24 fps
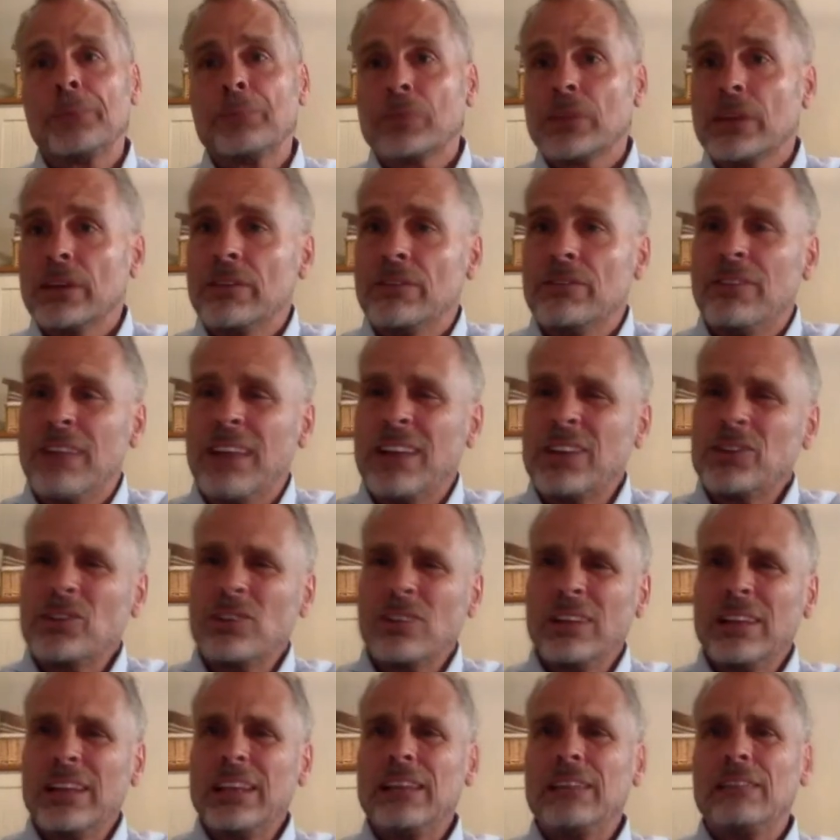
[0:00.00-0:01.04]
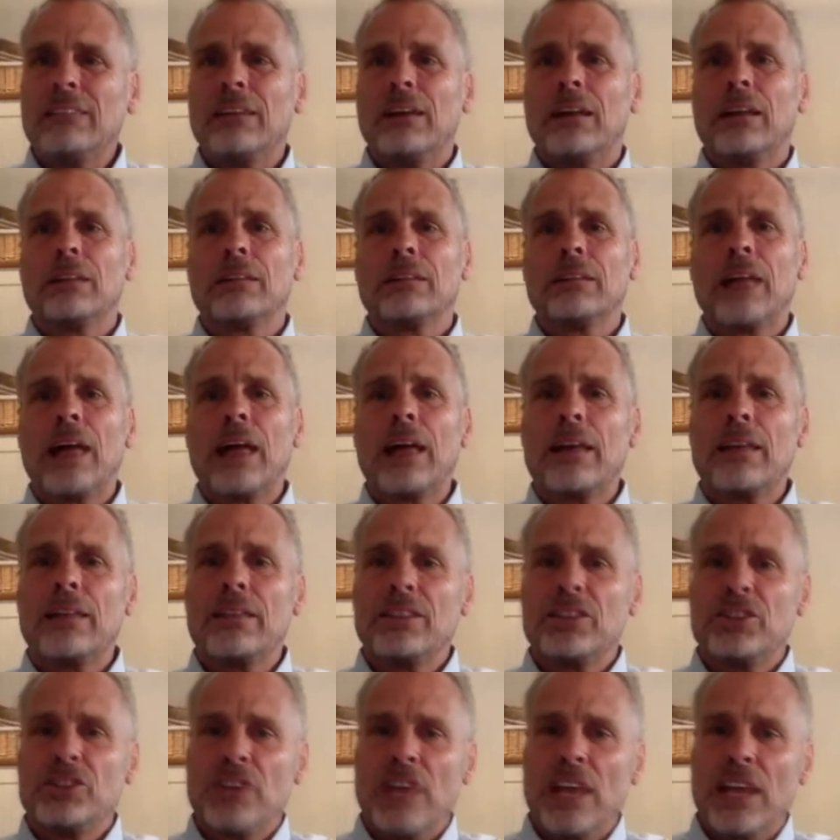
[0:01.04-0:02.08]
Eventually, a lot of
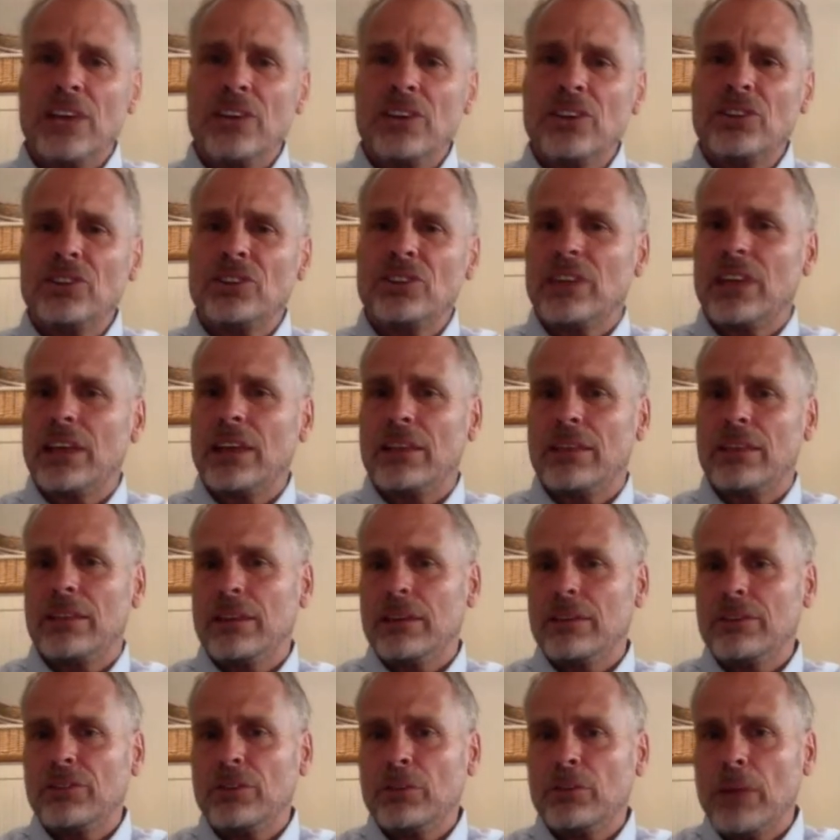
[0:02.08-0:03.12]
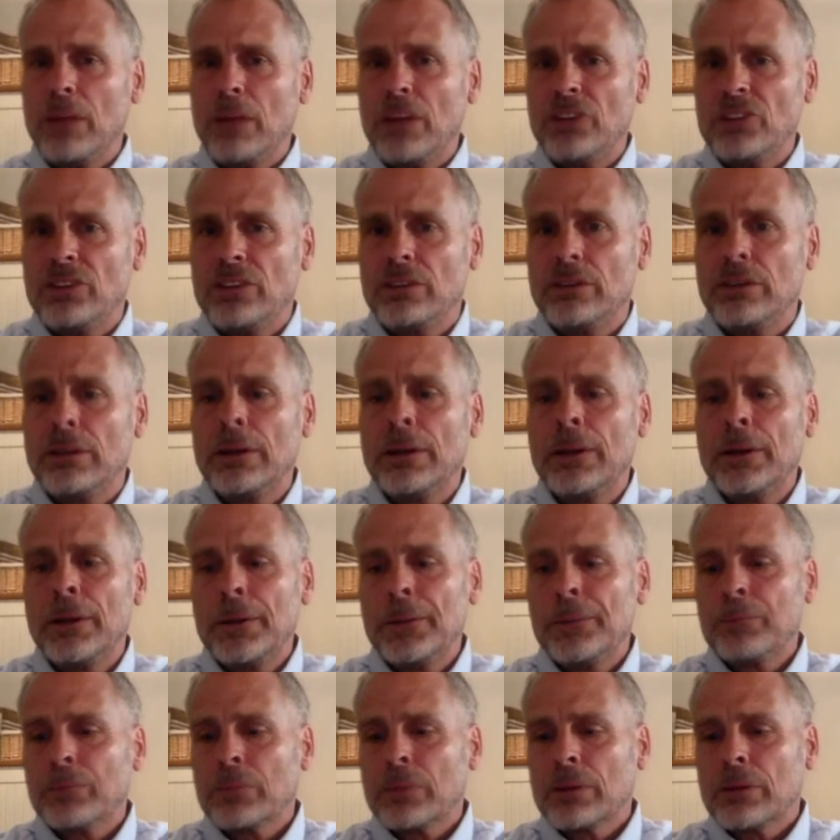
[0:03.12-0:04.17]
the changes that the inflammation
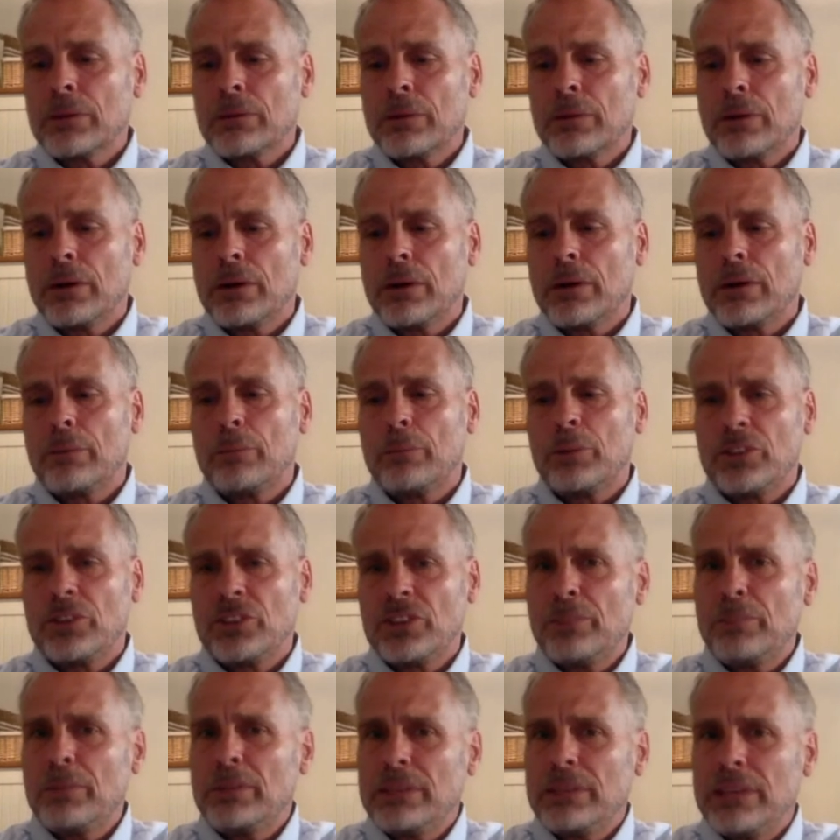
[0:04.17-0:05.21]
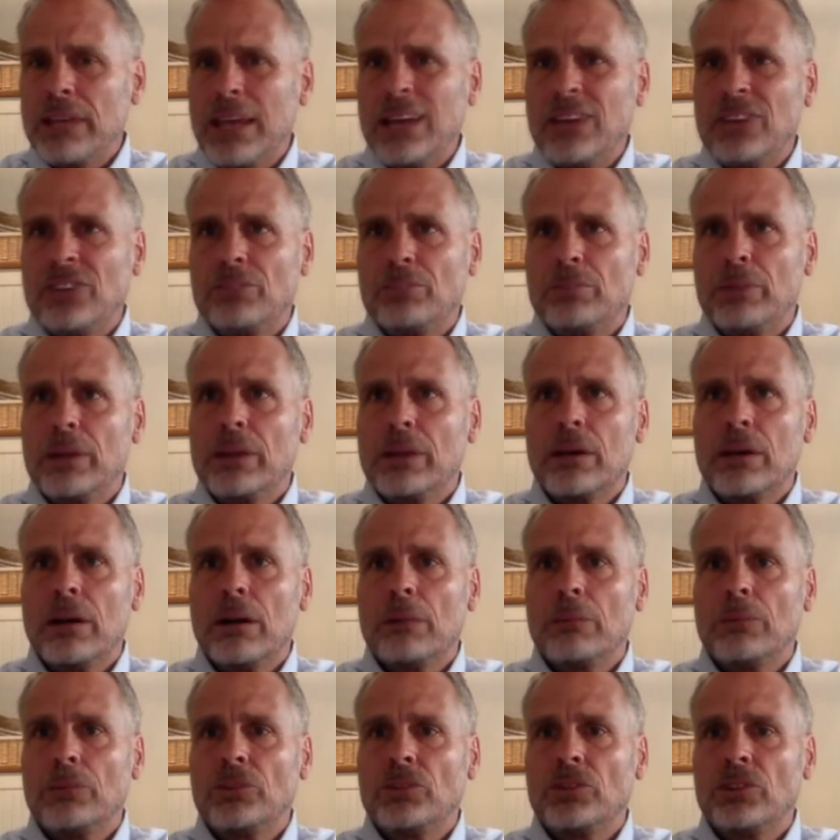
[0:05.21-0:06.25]
uh, precipitates
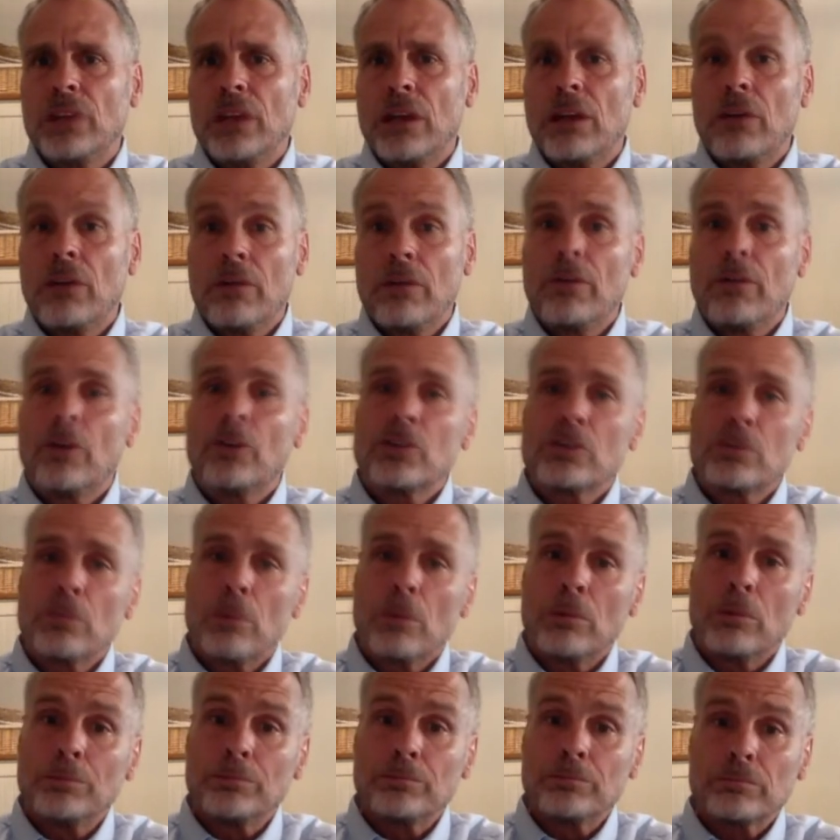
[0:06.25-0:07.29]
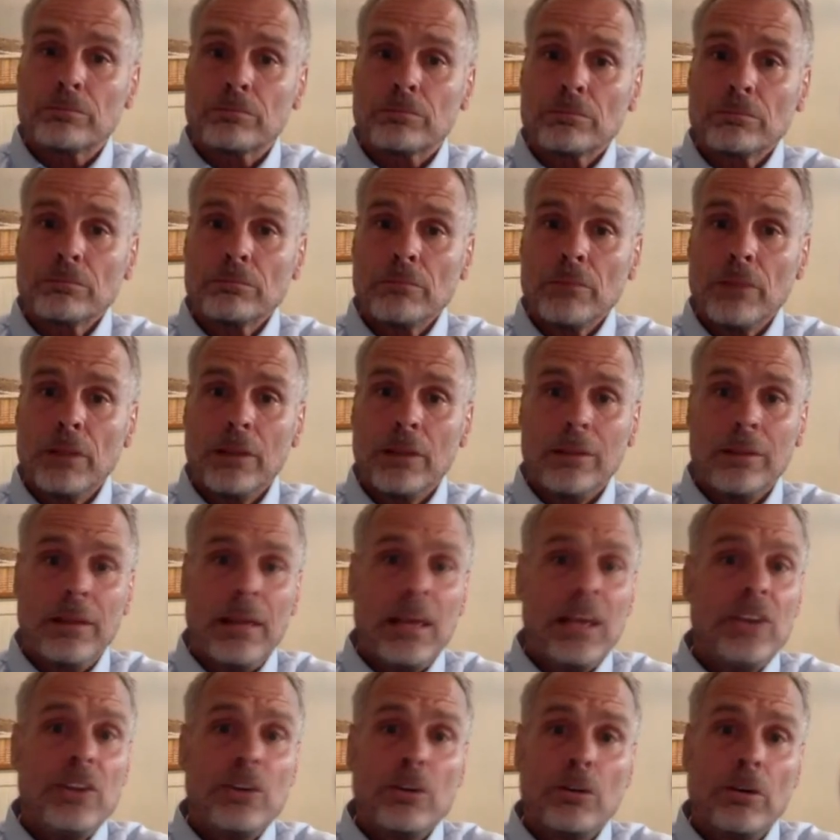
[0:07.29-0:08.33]
becomes irreversible.
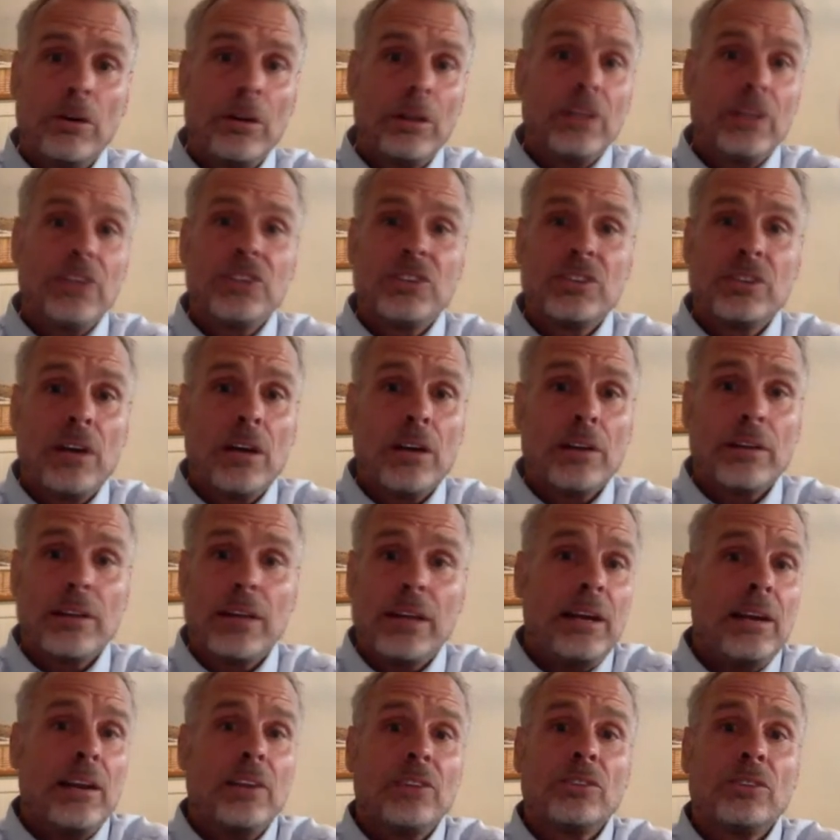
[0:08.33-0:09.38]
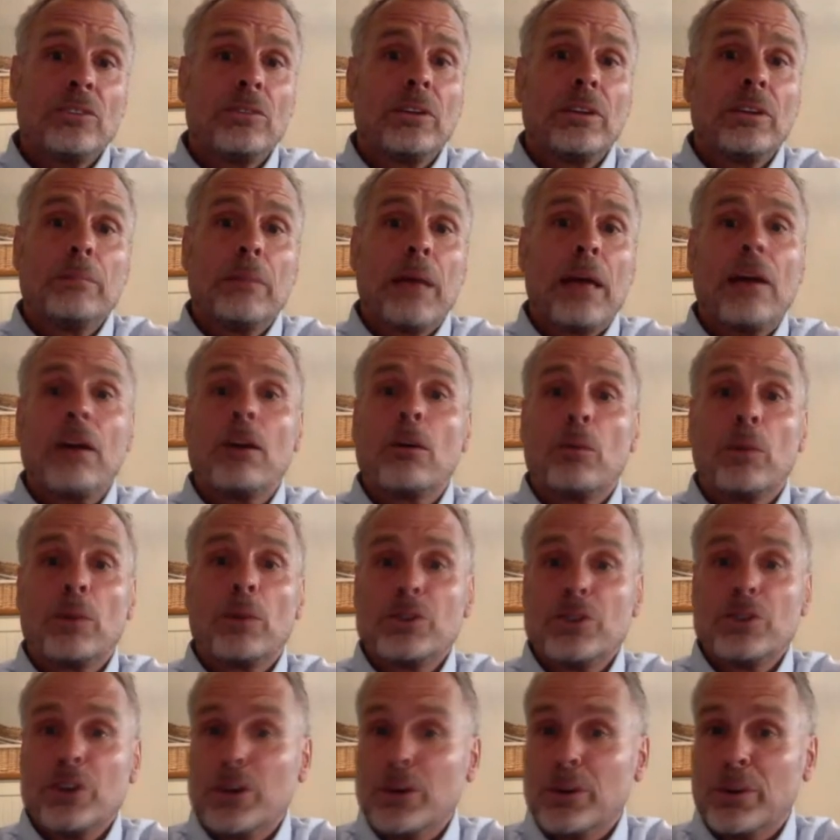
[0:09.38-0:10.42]
Then you're really stuck. Then it doesn't really matter
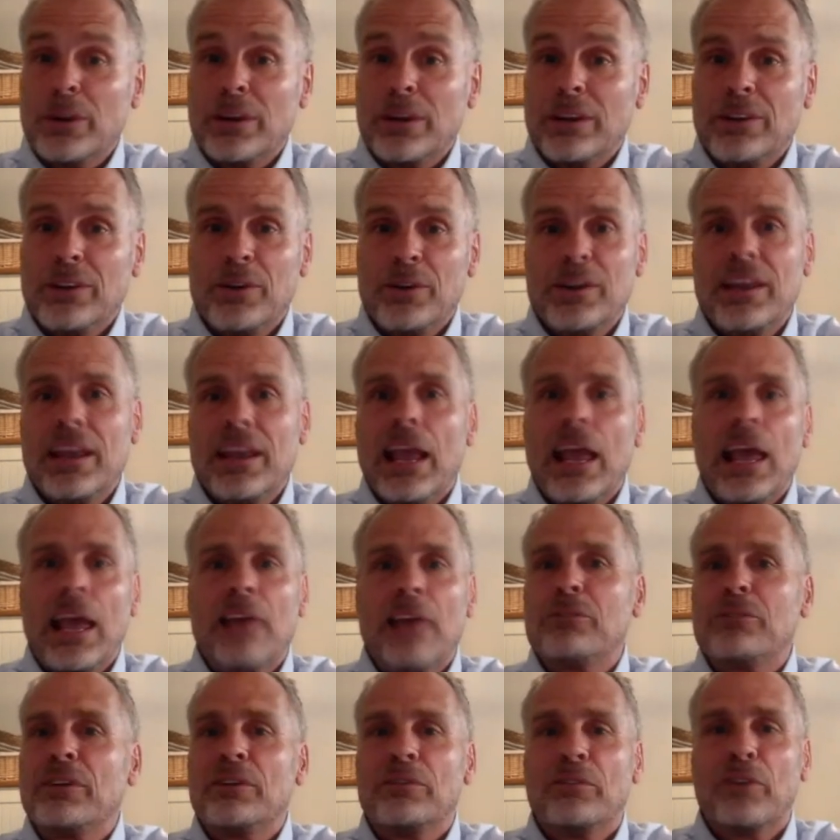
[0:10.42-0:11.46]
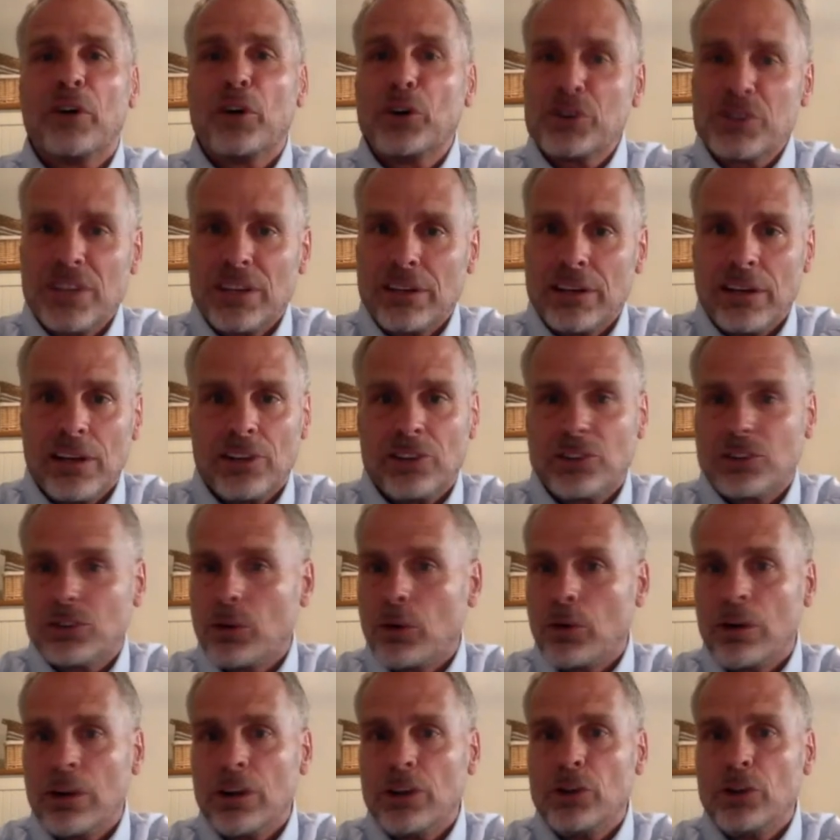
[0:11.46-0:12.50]
what you're doing. You can't reverse it. It's
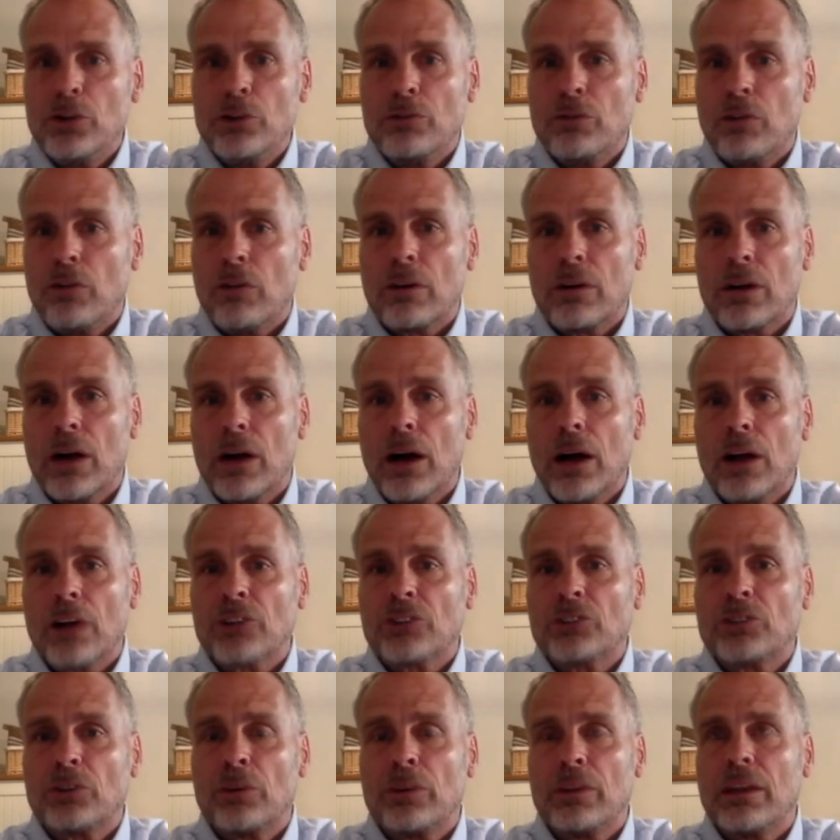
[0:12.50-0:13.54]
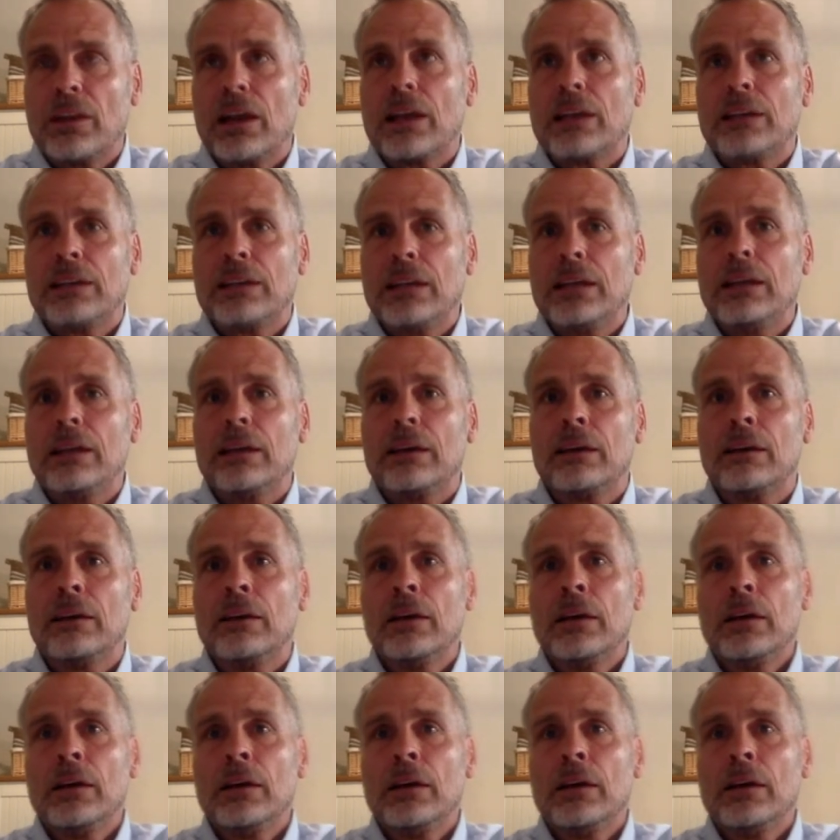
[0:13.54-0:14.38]
already too far gone. So the idea